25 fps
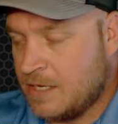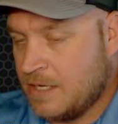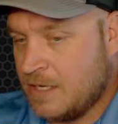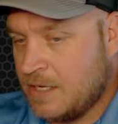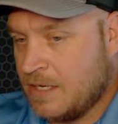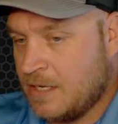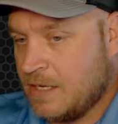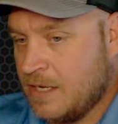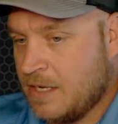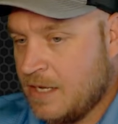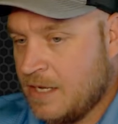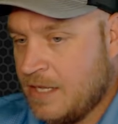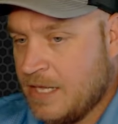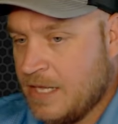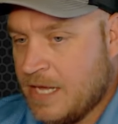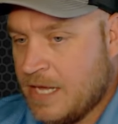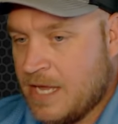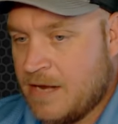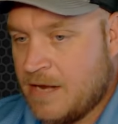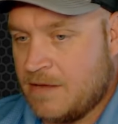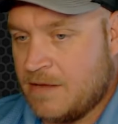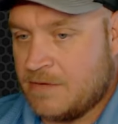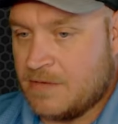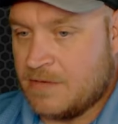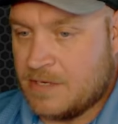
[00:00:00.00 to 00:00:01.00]
and they got
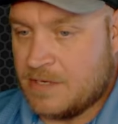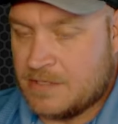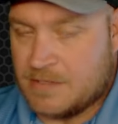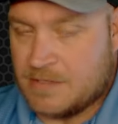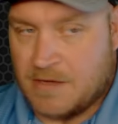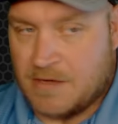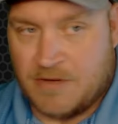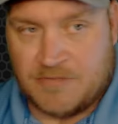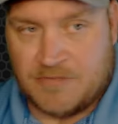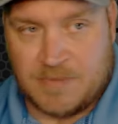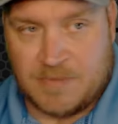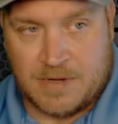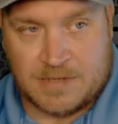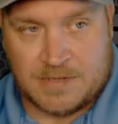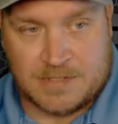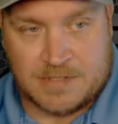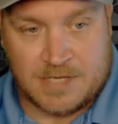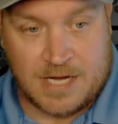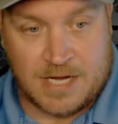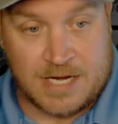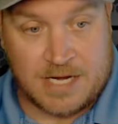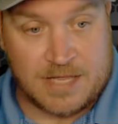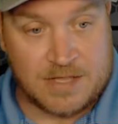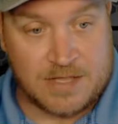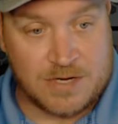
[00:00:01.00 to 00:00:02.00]
a softball
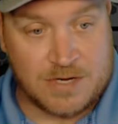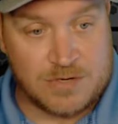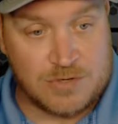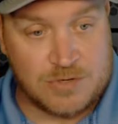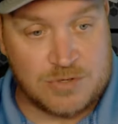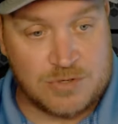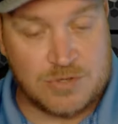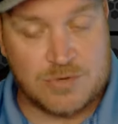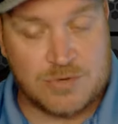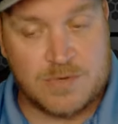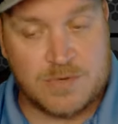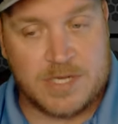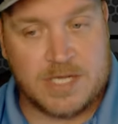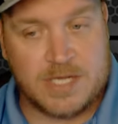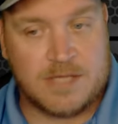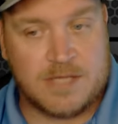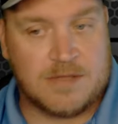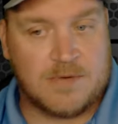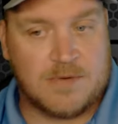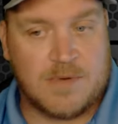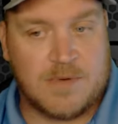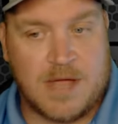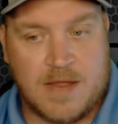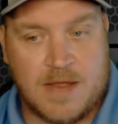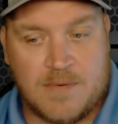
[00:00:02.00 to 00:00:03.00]
side, and they're doing it the
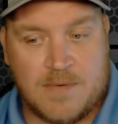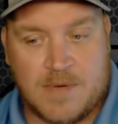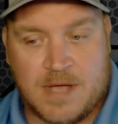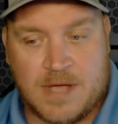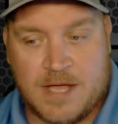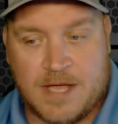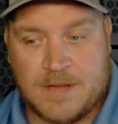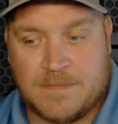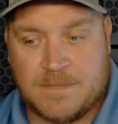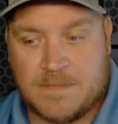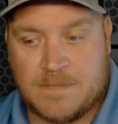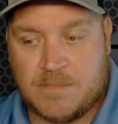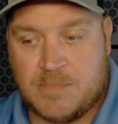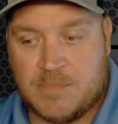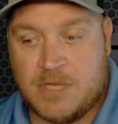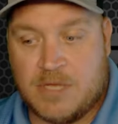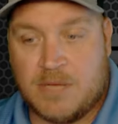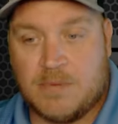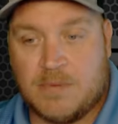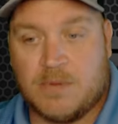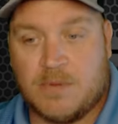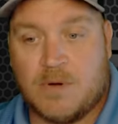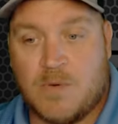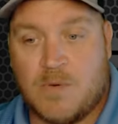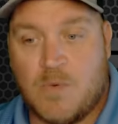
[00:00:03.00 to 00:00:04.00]
right way.
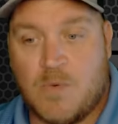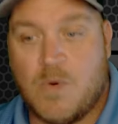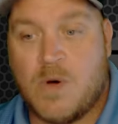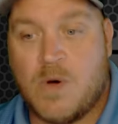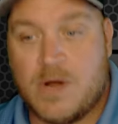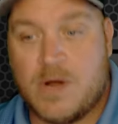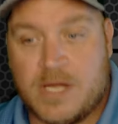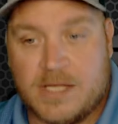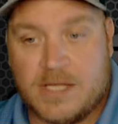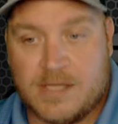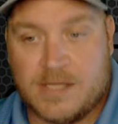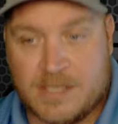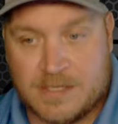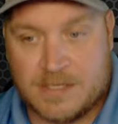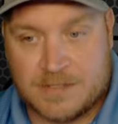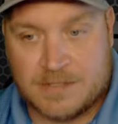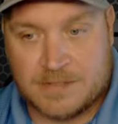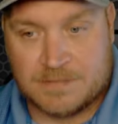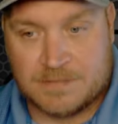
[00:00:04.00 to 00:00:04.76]
People are wanting this.